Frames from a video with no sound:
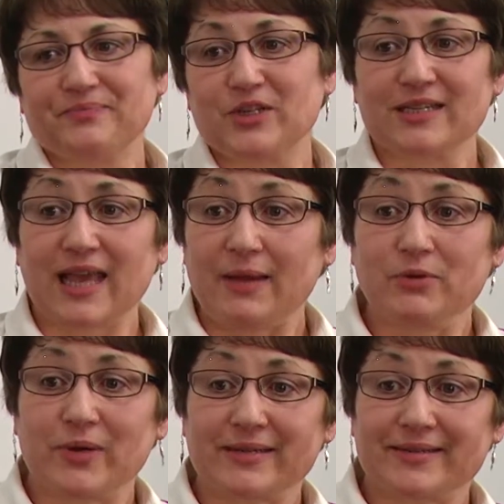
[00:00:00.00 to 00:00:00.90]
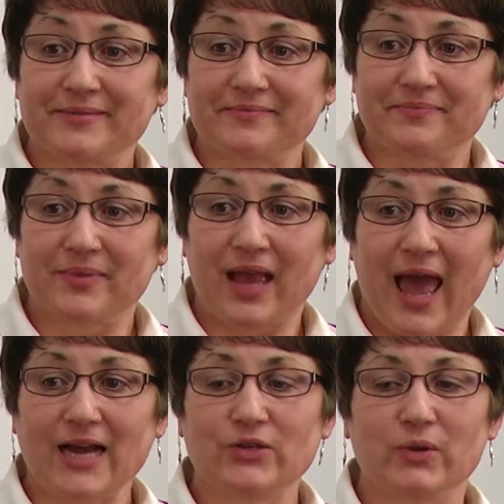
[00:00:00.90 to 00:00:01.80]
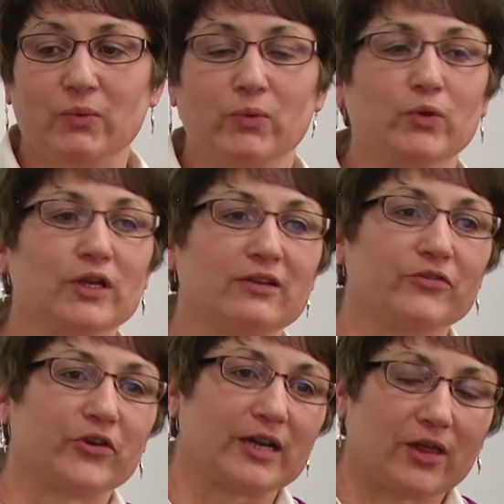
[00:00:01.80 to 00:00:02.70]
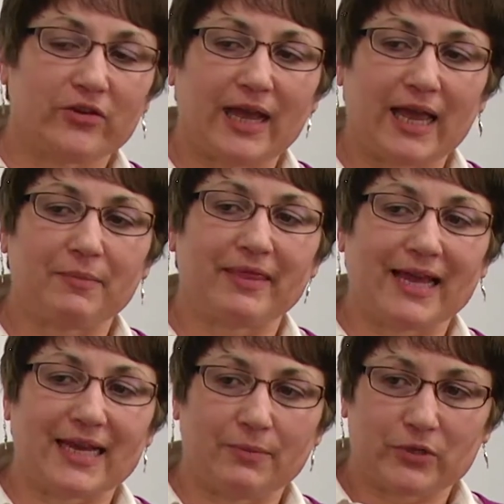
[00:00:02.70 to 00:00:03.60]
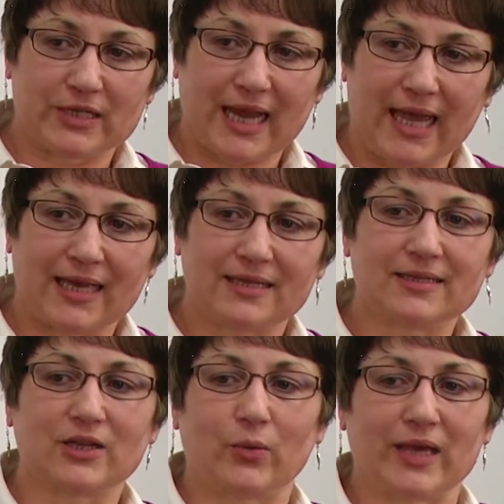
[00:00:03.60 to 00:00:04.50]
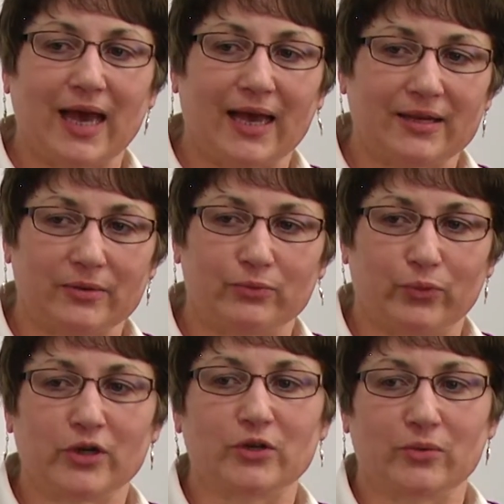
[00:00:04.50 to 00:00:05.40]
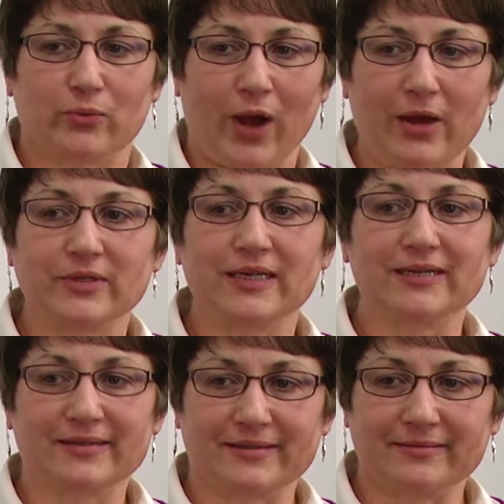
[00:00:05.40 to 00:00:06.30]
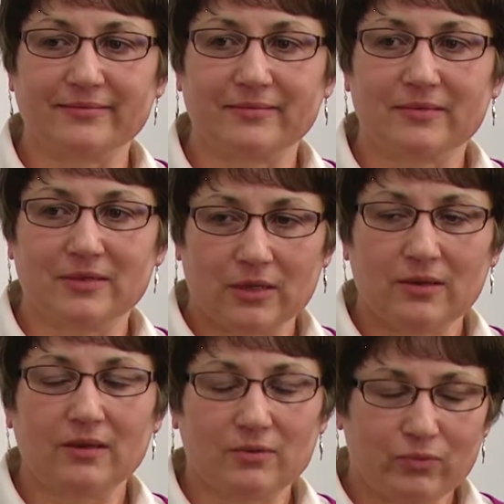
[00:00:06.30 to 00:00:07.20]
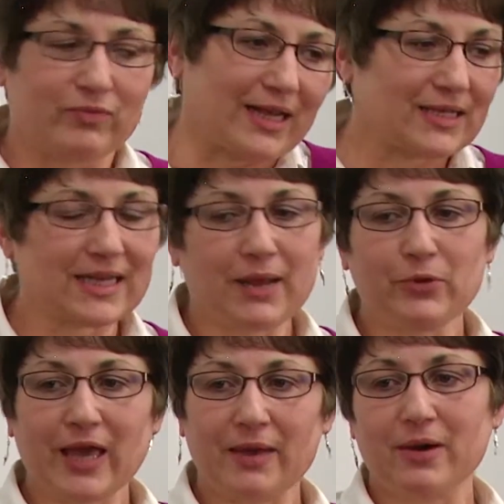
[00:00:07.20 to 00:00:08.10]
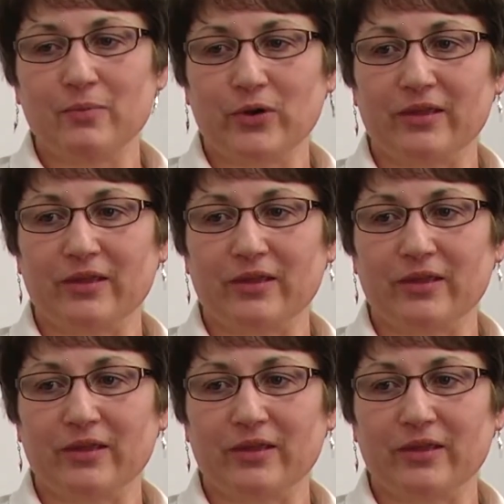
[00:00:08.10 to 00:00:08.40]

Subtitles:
Just came to us. Actually, we were looking for another name, and that name was taken, so we kind of worked around it, and that's the name we came up